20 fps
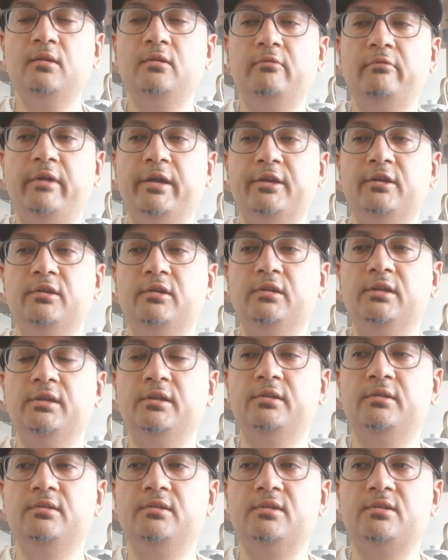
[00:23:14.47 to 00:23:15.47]
regularly,
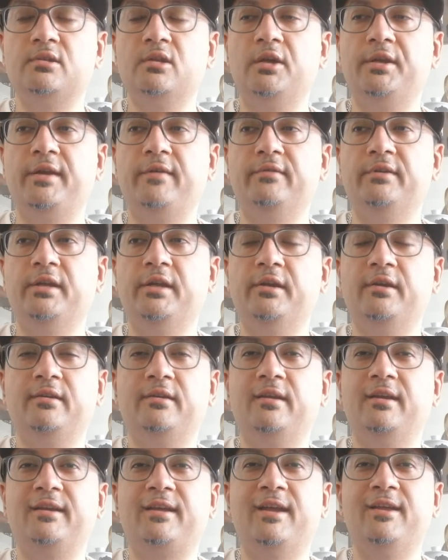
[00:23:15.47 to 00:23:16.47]
just not every day.
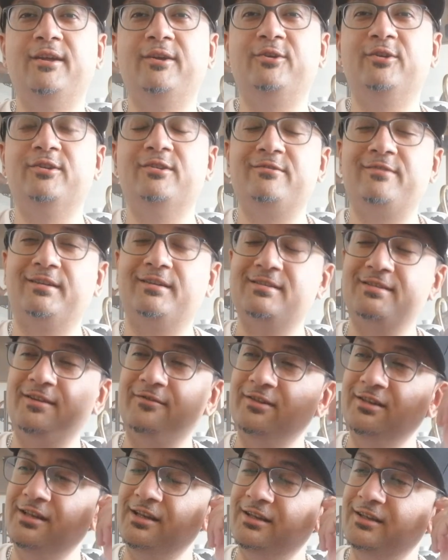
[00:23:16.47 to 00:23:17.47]
I couldn't drink this
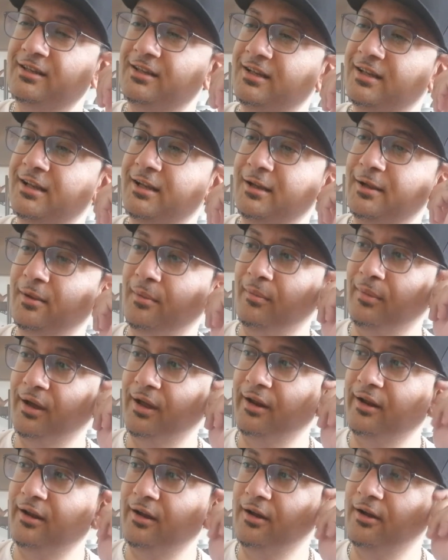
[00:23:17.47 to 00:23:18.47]
every day,
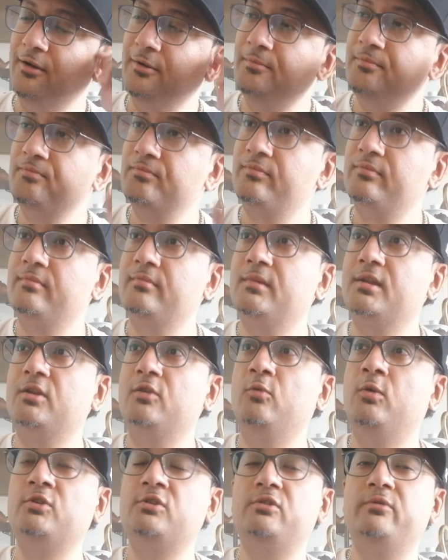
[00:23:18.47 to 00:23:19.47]
but
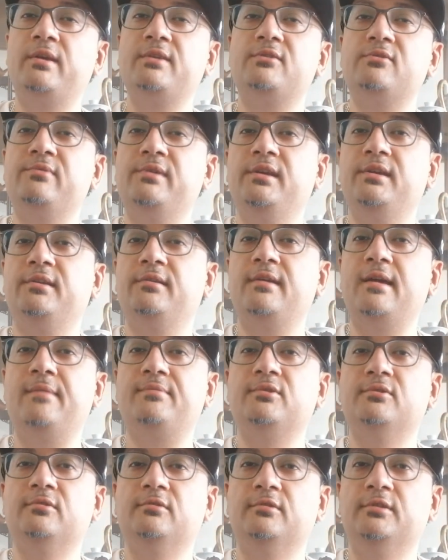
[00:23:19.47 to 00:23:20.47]
once or twice a week,
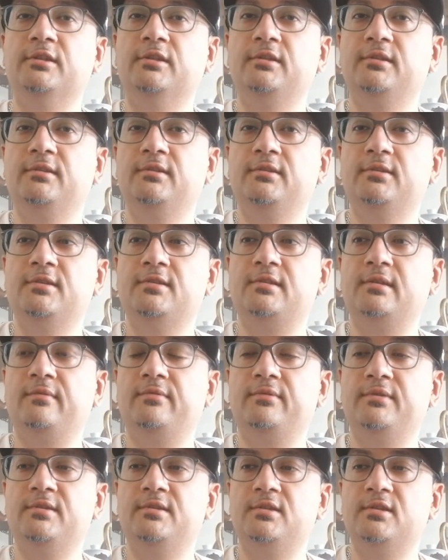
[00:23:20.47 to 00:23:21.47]
absolutely. This
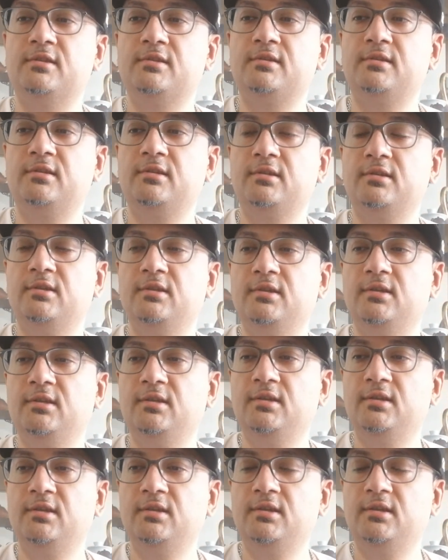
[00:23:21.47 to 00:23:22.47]
stuff is just
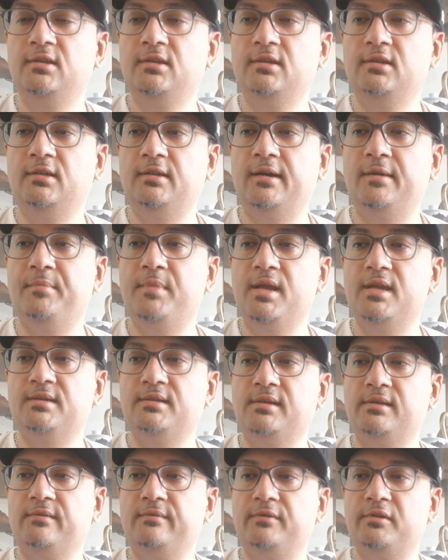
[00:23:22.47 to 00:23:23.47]

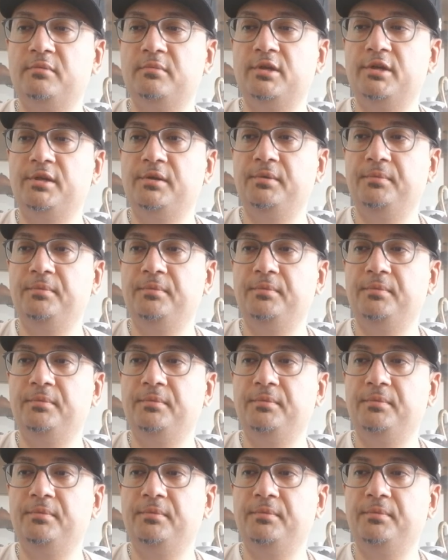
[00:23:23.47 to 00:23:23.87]
amazing for the money,